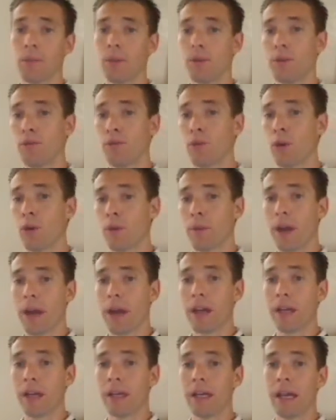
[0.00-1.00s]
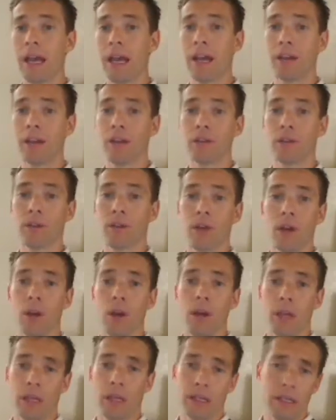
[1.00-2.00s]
reformatted and